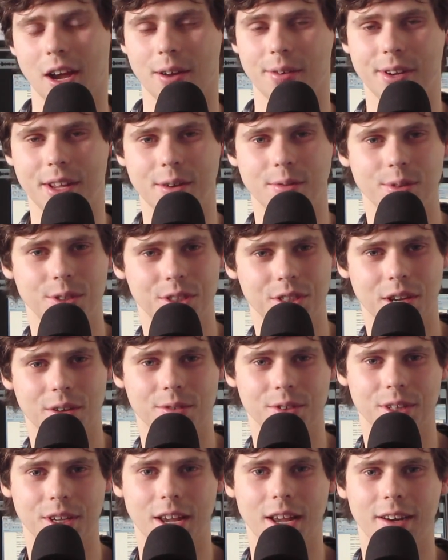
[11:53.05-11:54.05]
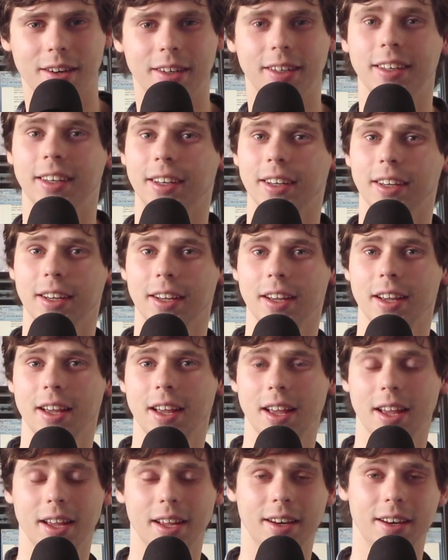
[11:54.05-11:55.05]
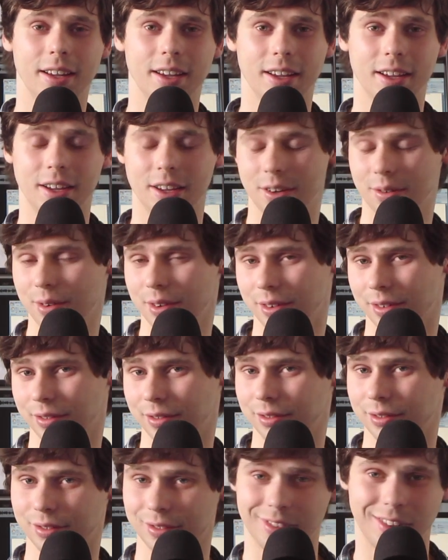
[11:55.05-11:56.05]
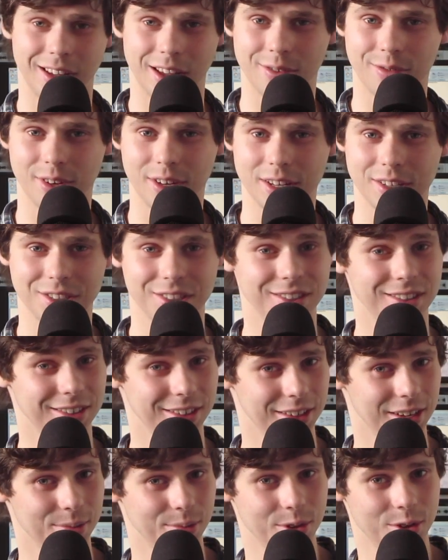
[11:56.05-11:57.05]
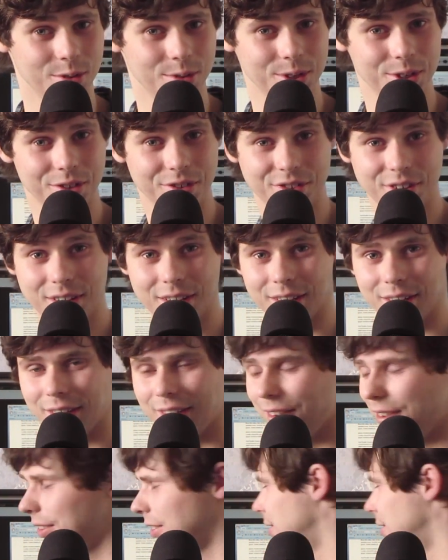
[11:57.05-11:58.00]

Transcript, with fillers: how they would sound together. And uh, well, have a listen. Let me know what you think.